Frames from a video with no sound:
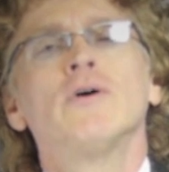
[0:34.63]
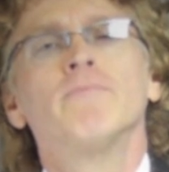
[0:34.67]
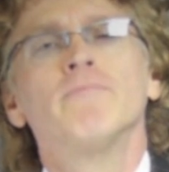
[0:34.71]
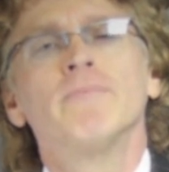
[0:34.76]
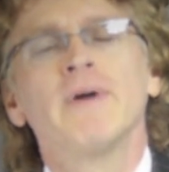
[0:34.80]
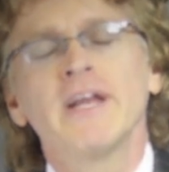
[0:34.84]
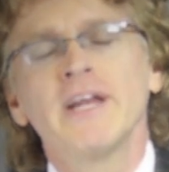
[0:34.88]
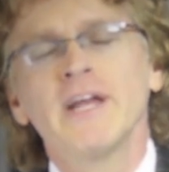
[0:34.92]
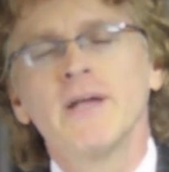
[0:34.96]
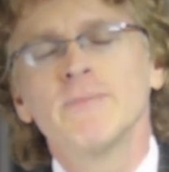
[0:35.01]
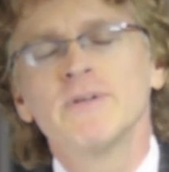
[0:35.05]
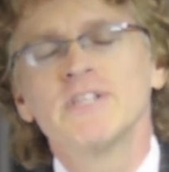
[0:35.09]

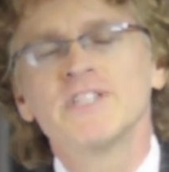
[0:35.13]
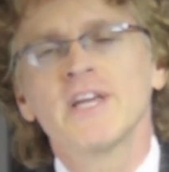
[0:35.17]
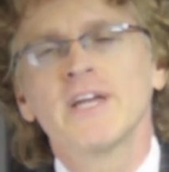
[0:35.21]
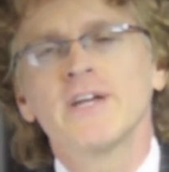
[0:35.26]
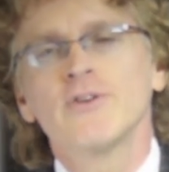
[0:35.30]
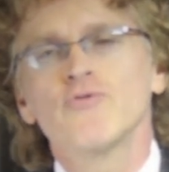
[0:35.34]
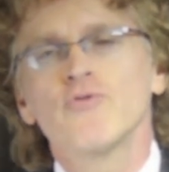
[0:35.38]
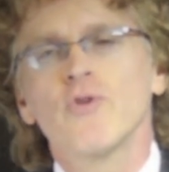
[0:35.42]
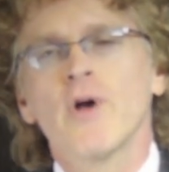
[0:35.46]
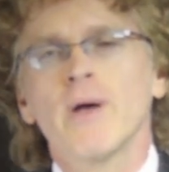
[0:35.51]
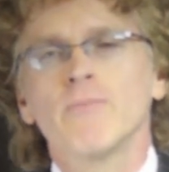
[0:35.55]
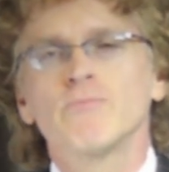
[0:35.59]
My name is
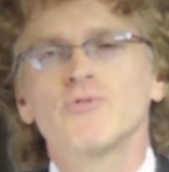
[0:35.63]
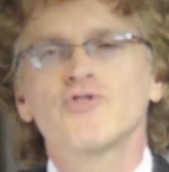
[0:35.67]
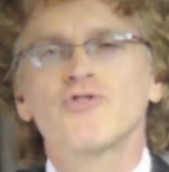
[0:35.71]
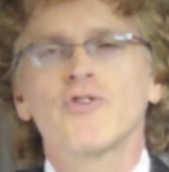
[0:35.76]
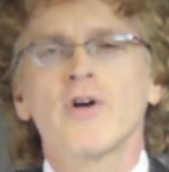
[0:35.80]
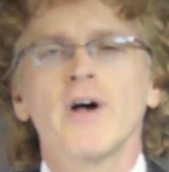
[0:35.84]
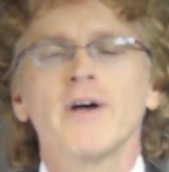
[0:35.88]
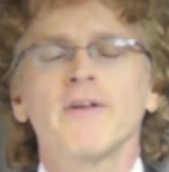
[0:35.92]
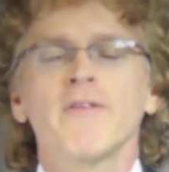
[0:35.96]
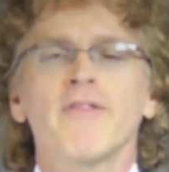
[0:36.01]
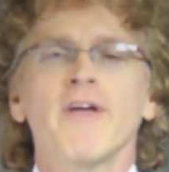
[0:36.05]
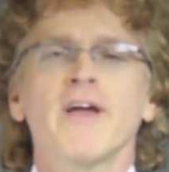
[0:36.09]
Andrew
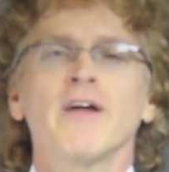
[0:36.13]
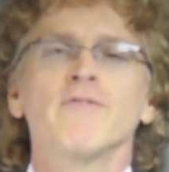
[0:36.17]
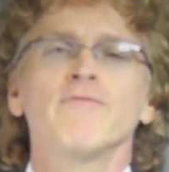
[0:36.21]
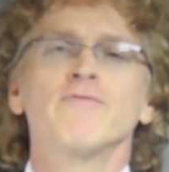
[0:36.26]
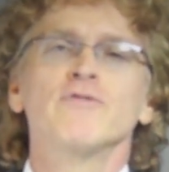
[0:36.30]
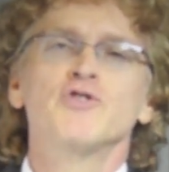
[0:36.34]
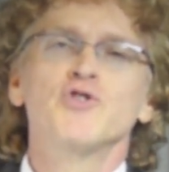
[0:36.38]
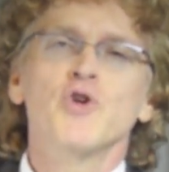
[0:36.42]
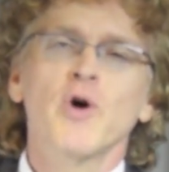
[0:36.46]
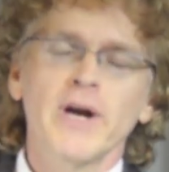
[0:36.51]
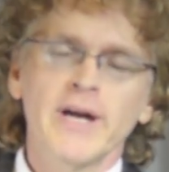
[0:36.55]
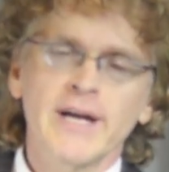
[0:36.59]
Hemstrought. Thank you
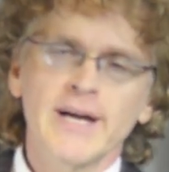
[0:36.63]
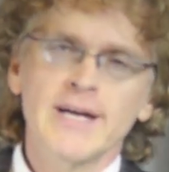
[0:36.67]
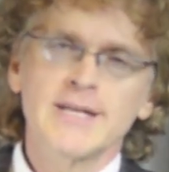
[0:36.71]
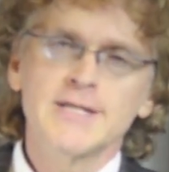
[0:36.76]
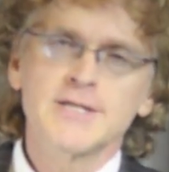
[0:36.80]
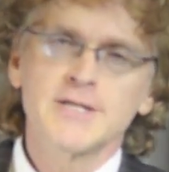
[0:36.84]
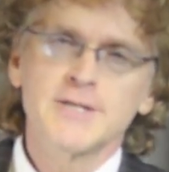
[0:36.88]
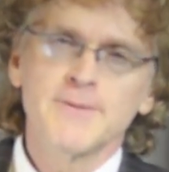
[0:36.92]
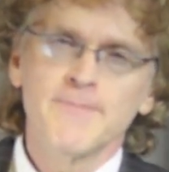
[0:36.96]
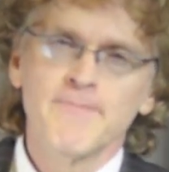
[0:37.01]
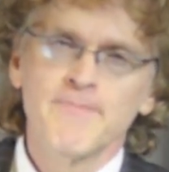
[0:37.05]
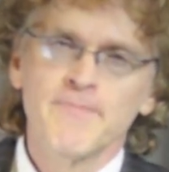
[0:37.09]
for joining
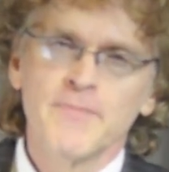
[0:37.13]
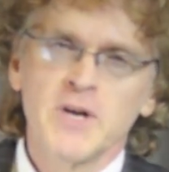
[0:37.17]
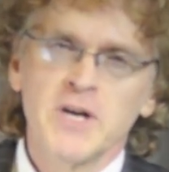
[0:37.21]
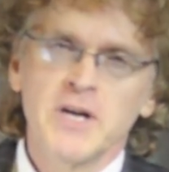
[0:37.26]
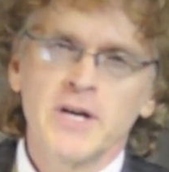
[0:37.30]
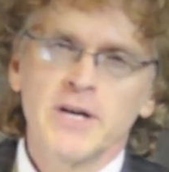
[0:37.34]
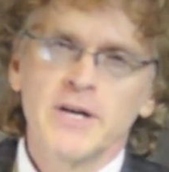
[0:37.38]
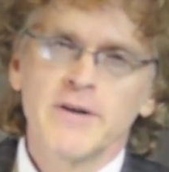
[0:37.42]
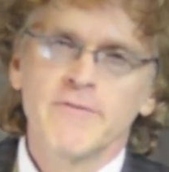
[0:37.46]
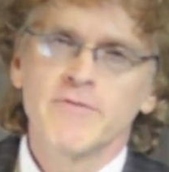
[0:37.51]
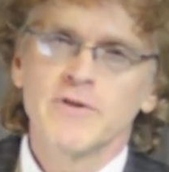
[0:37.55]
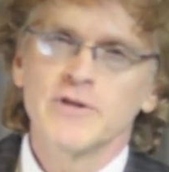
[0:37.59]
us.
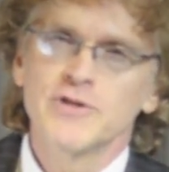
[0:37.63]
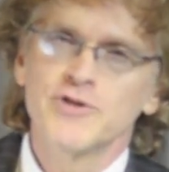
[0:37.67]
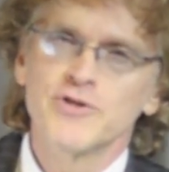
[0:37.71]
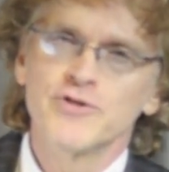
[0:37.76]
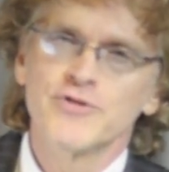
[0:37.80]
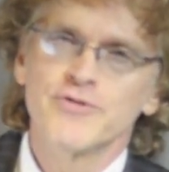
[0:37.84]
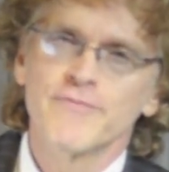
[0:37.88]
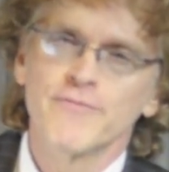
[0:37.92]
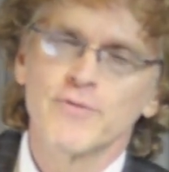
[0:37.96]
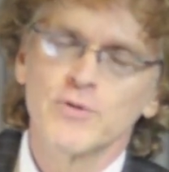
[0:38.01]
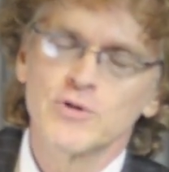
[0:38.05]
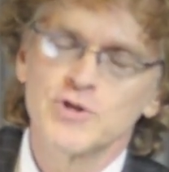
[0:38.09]
If this
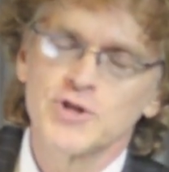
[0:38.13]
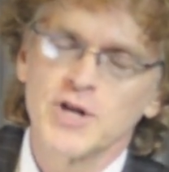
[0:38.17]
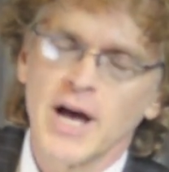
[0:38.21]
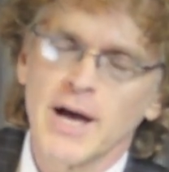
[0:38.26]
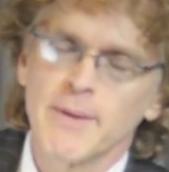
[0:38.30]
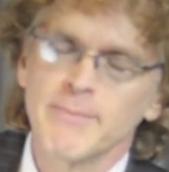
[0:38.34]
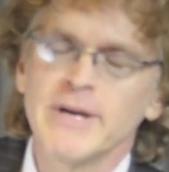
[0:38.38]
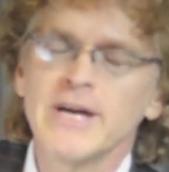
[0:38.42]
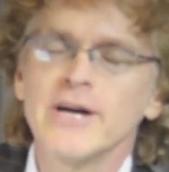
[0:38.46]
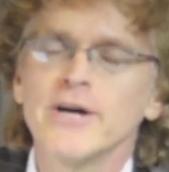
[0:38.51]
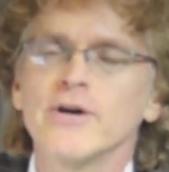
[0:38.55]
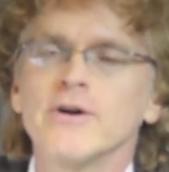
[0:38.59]
is your first
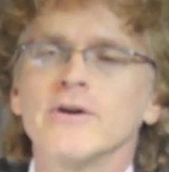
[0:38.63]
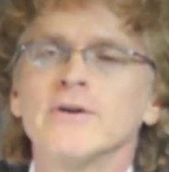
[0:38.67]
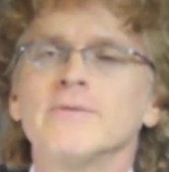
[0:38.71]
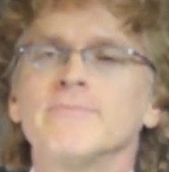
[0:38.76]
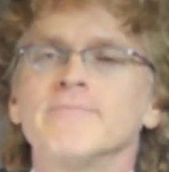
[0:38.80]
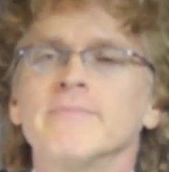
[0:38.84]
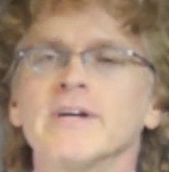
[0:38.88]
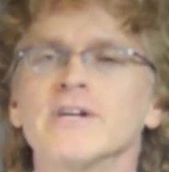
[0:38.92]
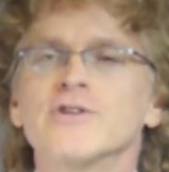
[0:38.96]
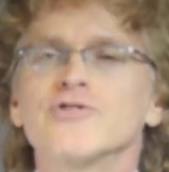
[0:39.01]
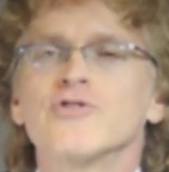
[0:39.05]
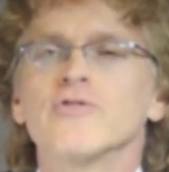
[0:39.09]
time here,
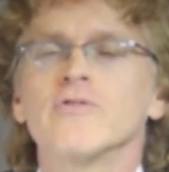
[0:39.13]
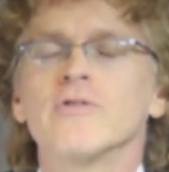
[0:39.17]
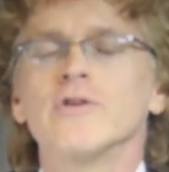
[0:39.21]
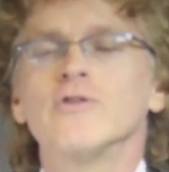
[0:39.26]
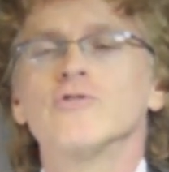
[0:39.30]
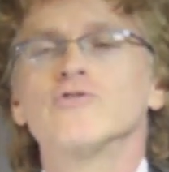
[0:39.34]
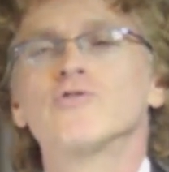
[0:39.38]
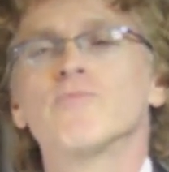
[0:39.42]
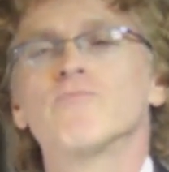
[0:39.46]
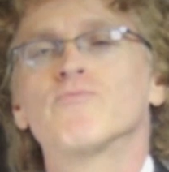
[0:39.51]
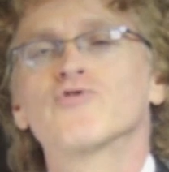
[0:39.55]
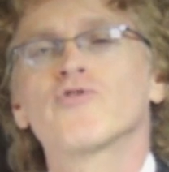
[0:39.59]
make sure that
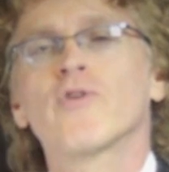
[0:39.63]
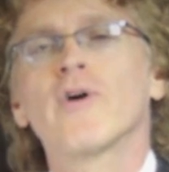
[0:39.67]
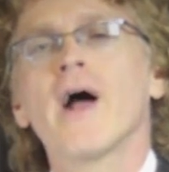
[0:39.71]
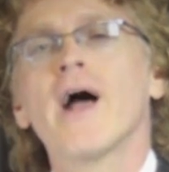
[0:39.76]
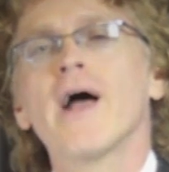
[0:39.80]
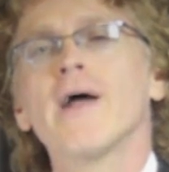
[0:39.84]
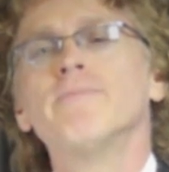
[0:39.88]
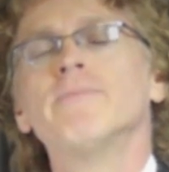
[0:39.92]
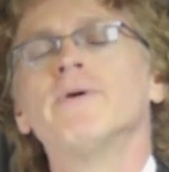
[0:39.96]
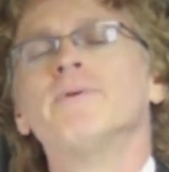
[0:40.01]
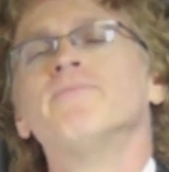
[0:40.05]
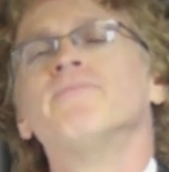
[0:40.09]
you
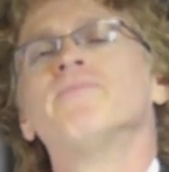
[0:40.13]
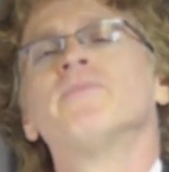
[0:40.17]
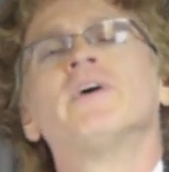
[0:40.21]
subscribe.